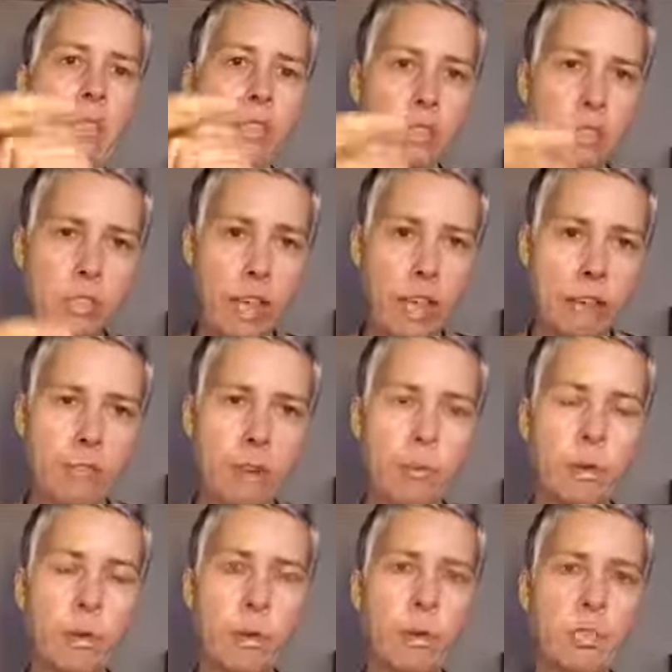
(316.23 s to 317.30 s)
as your
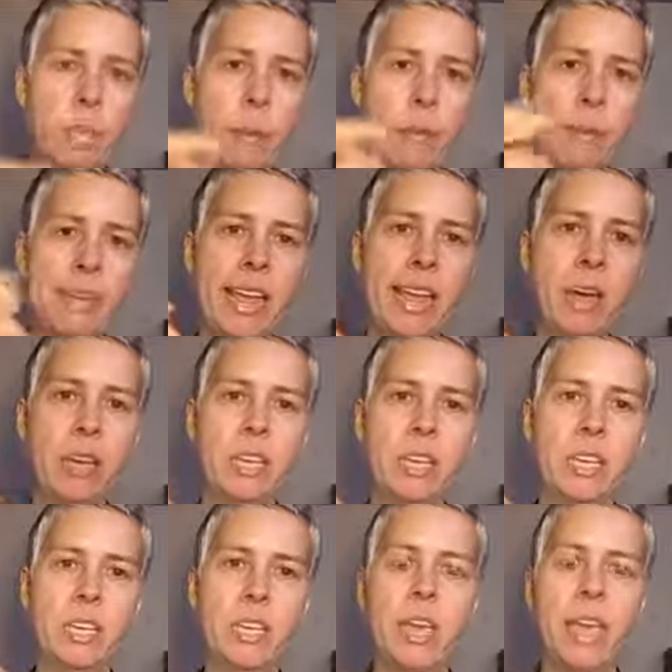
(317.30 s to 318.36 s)
diaphragm goes up and down, it
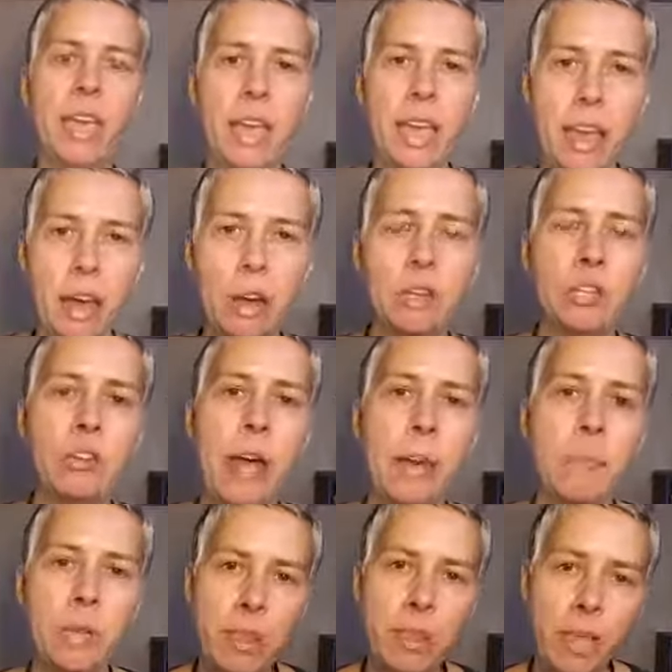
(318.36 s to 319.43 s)
can get air
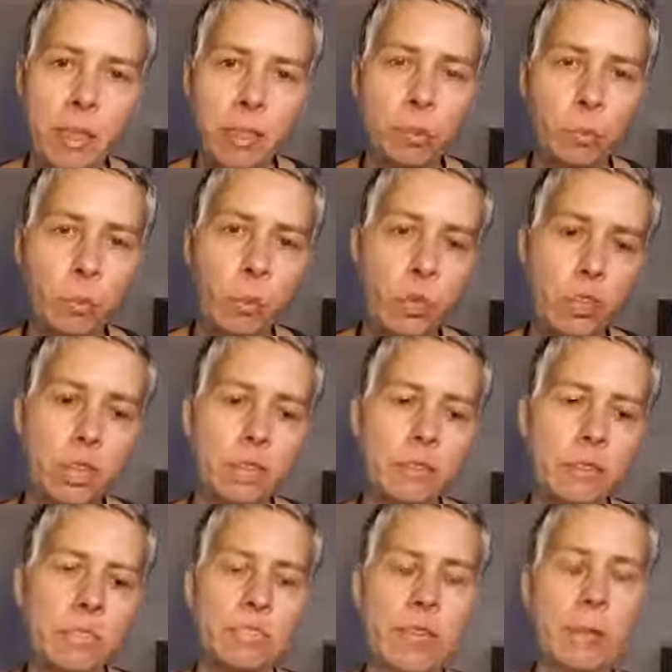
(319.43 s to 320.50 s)
trapped in that little portion of
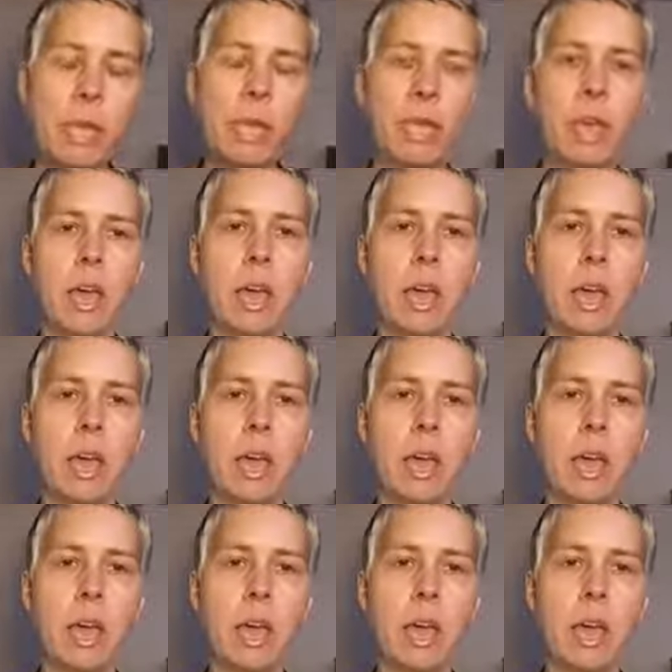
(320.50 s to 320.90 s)
the stomach,